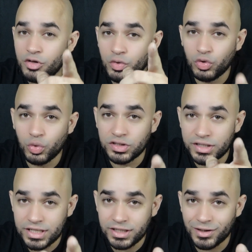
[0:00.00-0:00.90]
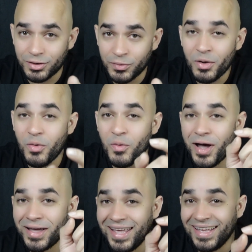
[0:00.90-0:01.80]
of you dudes need
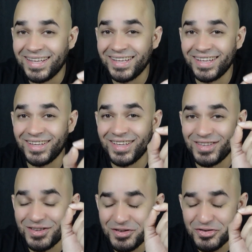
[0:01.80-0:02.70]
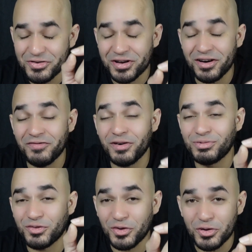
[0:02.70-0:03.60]
when you cuff up
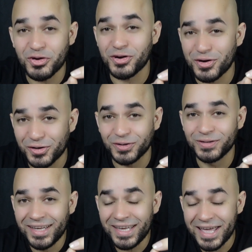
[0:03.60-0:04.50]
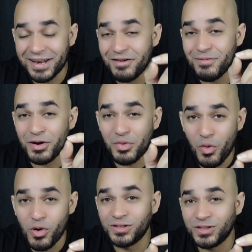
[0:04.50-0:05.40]
the wrong girl and everybody
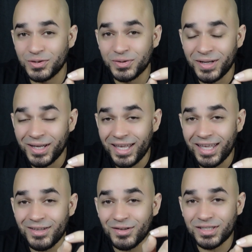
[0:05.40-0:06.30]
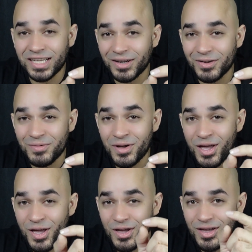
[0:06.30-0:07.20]
warns you and you tell them
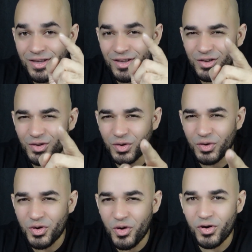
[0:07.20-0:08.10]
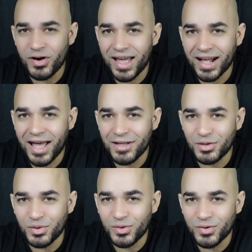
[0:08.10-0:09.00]
you don't know her like I
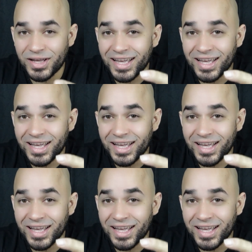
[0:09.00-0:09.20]
do.